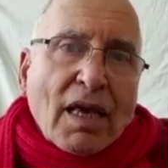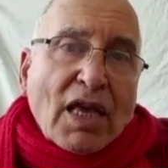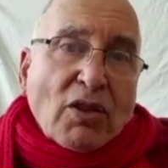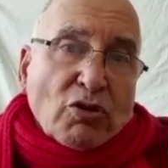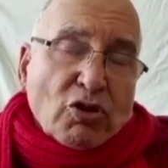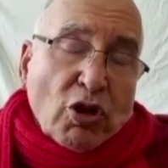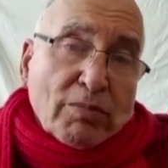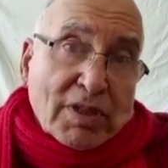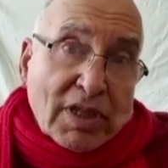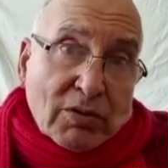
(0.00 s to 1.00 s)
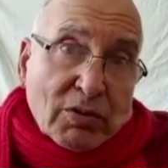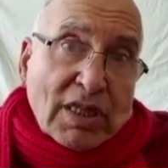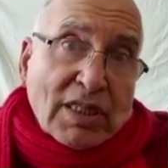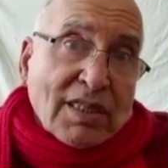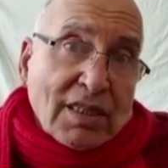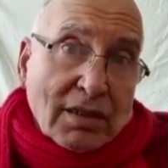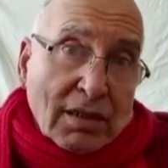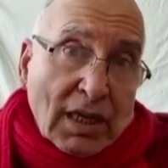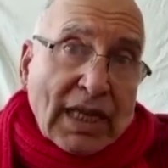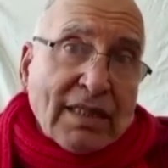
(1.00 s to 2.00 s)
and you show me that's what I see in
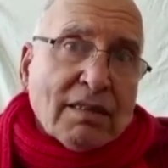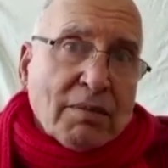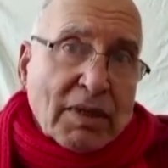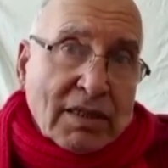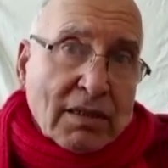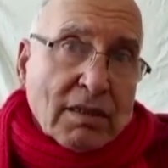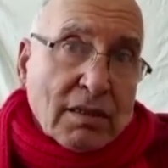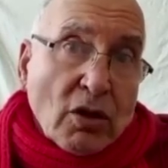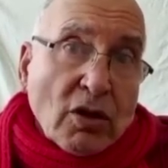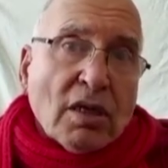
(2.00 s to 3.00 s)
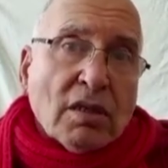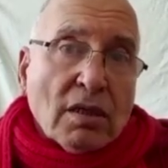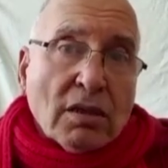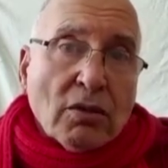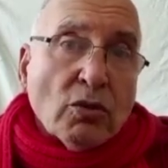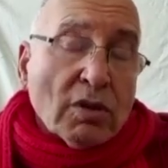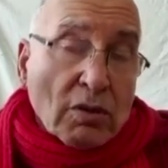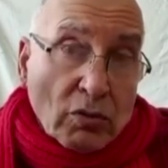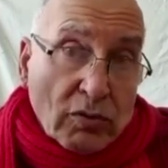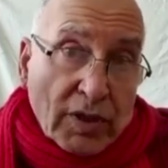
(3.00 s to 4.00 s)
the landscape. I see. I say, okay, I tell you, look
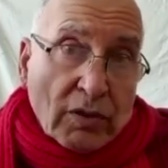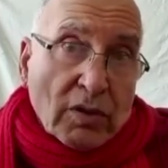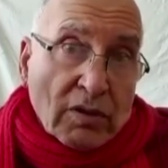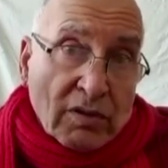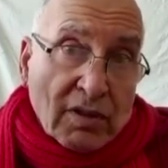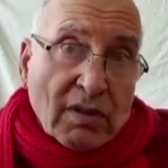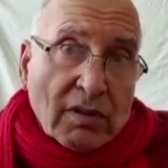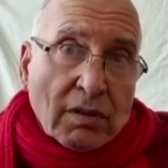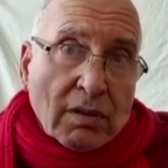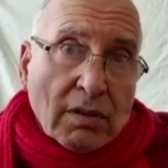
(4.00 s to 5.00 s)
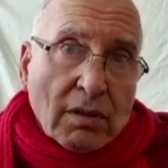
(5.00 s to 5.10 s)
very well. See that